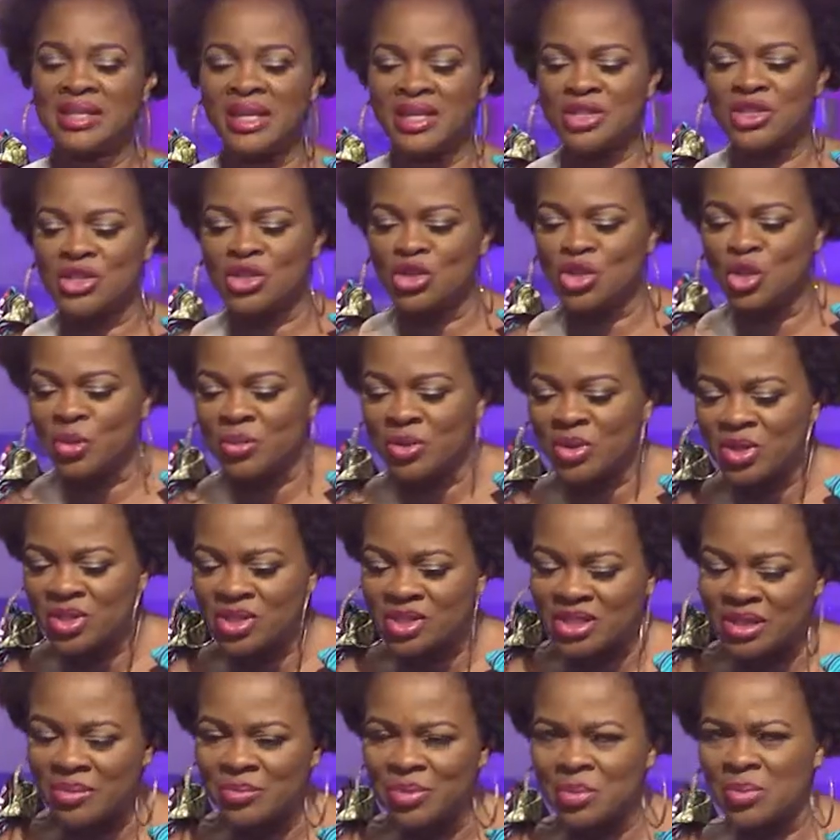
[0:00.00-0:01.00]
that's nice to know,
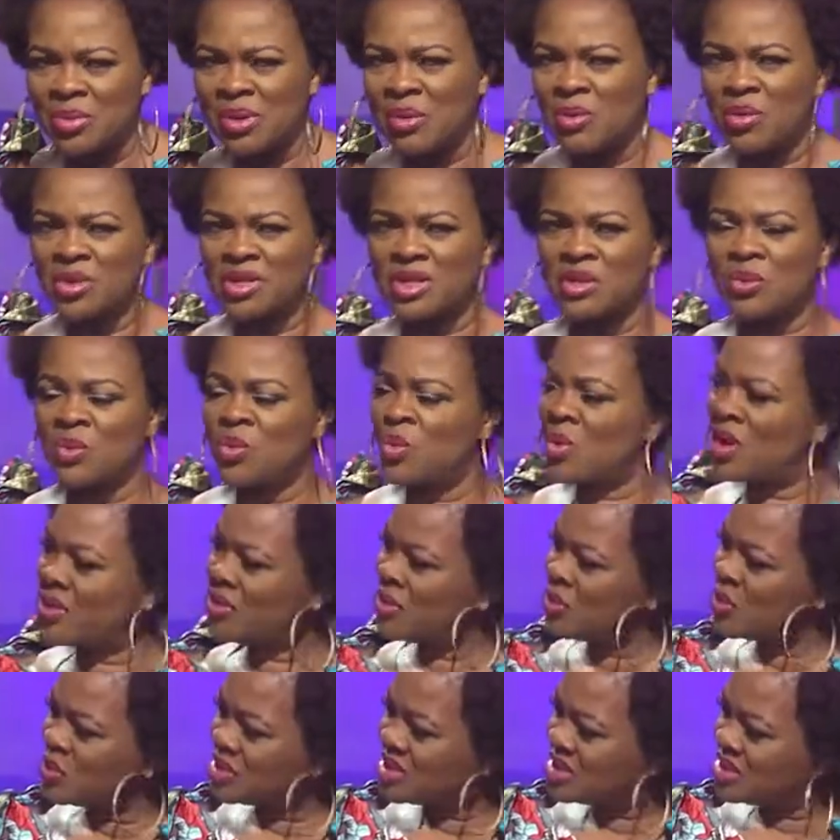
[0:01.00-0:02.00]
yes. Because people are wondering, who
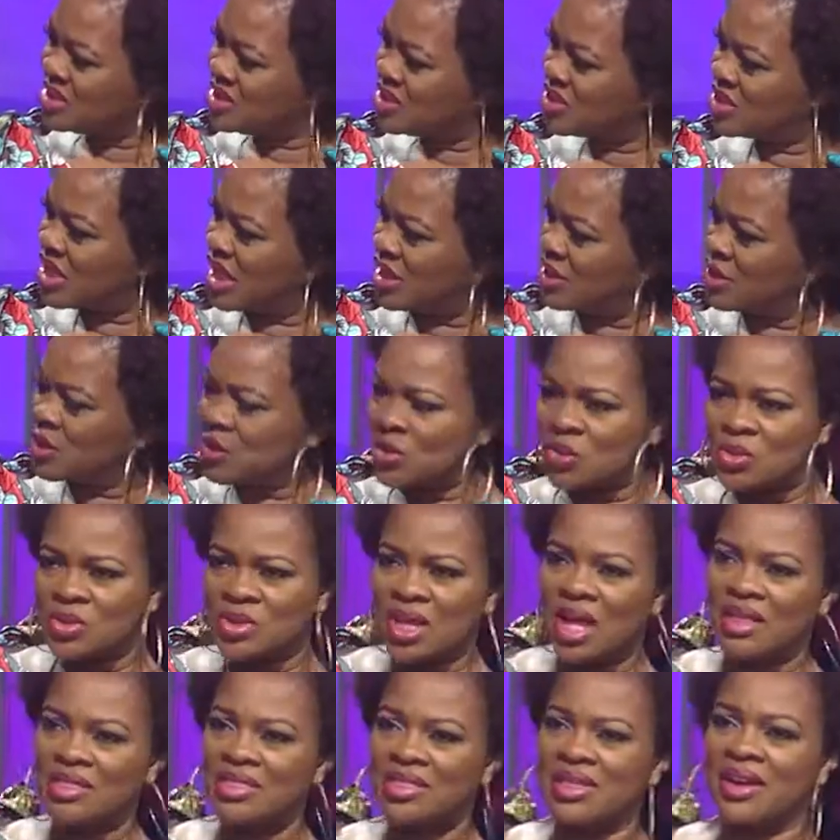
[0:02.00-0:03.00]
are those in the
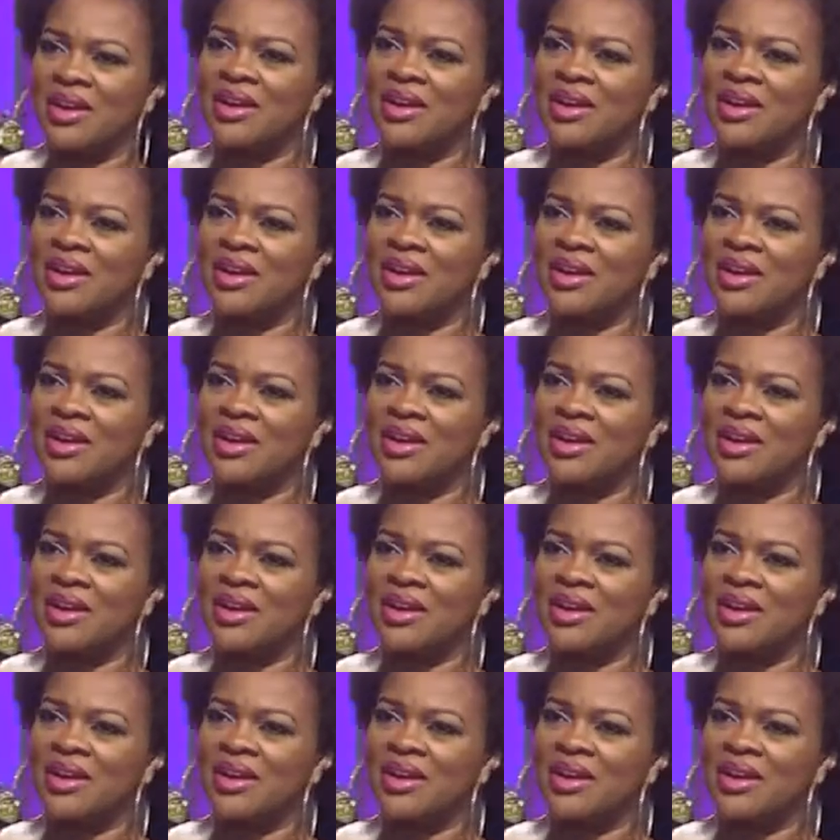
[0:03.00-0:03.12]
shadows out